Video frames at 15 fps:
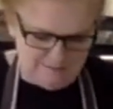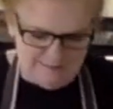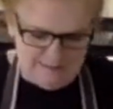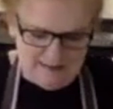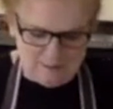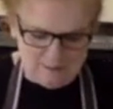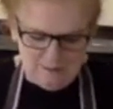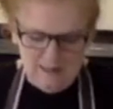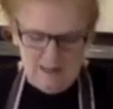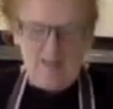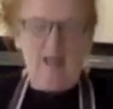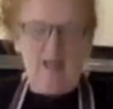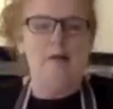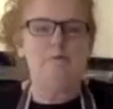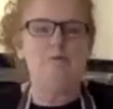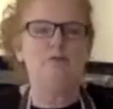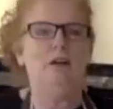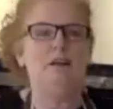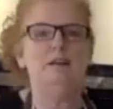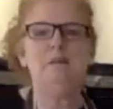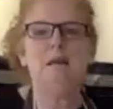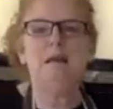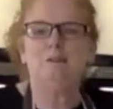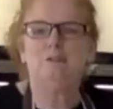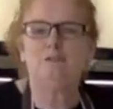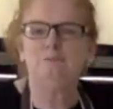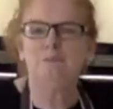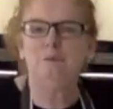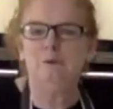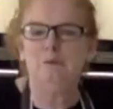Now, I'm trying to make
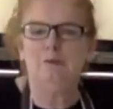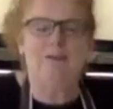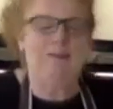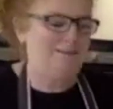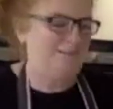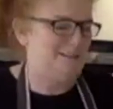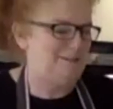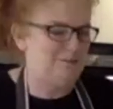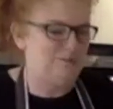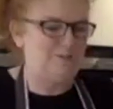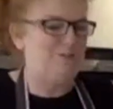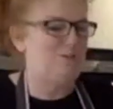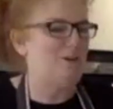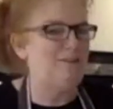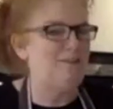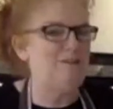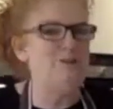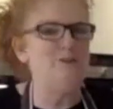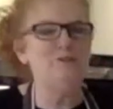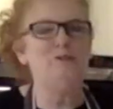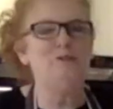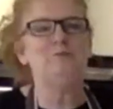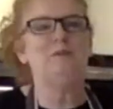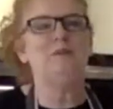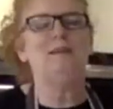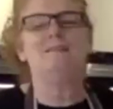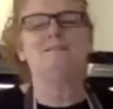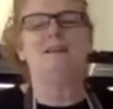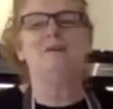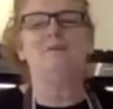small mixes, which is very unusual for me
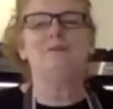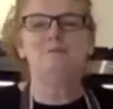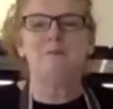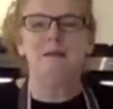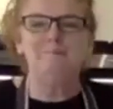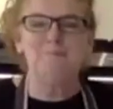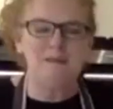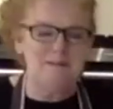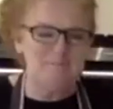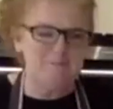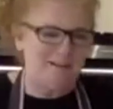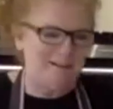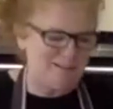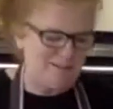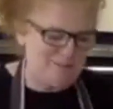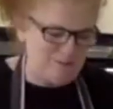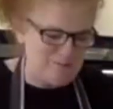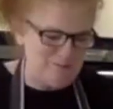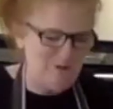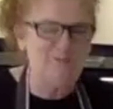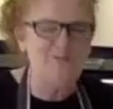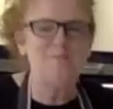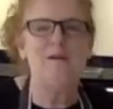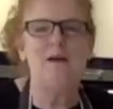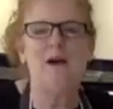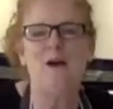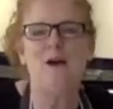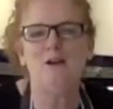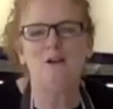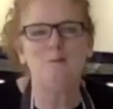because I always make big mixes just because I'm
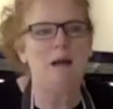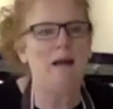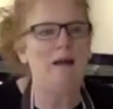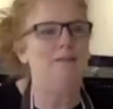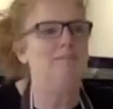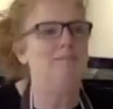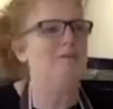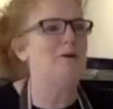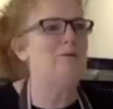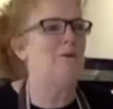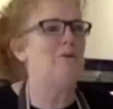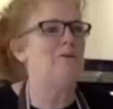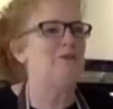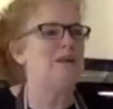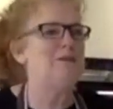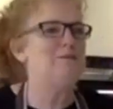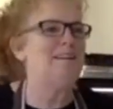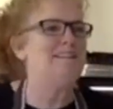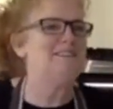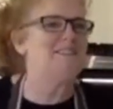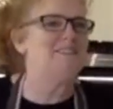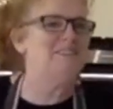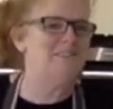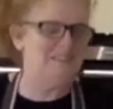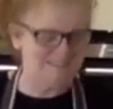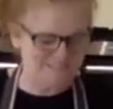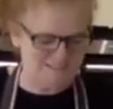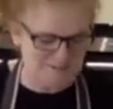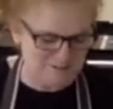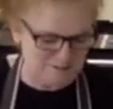at home and I don't want to keep eating all this
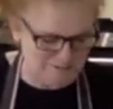stuff.